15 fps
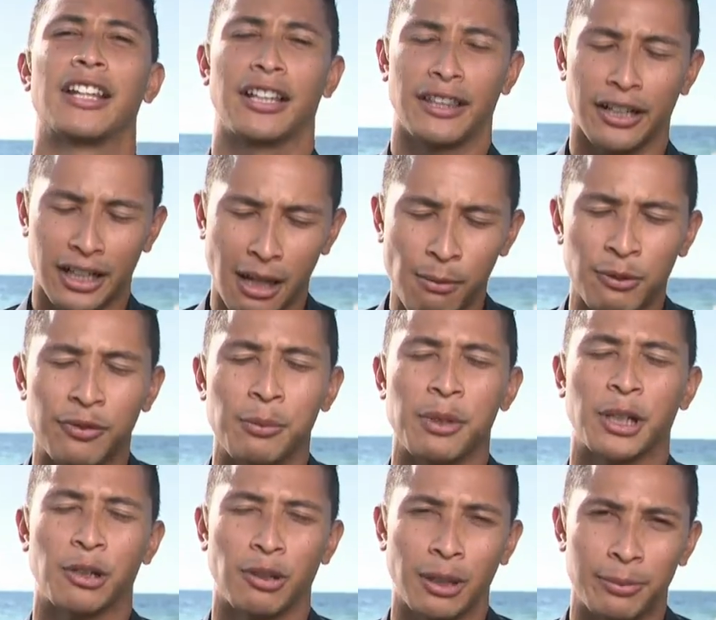They're coming from the
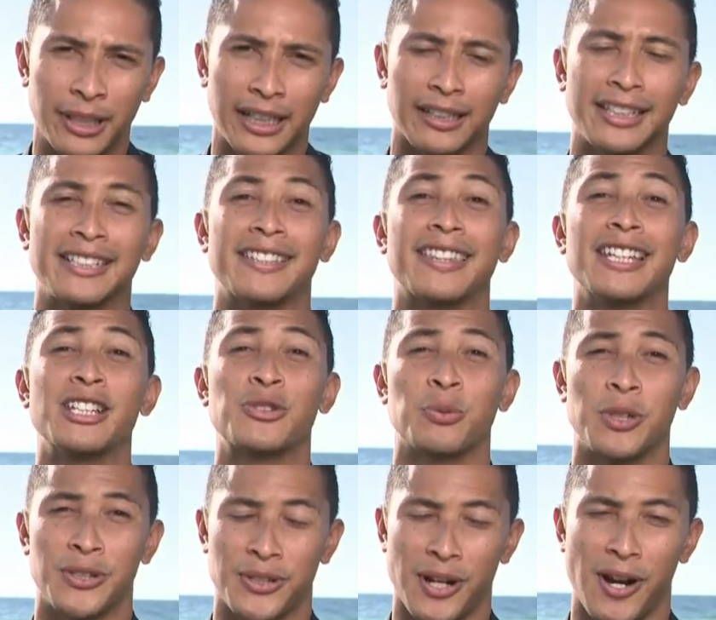Caribbean, at least these
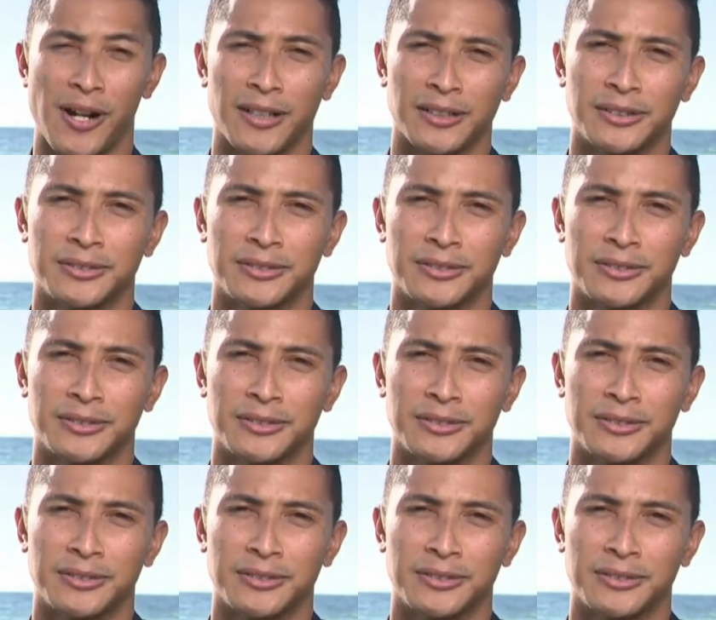ones are.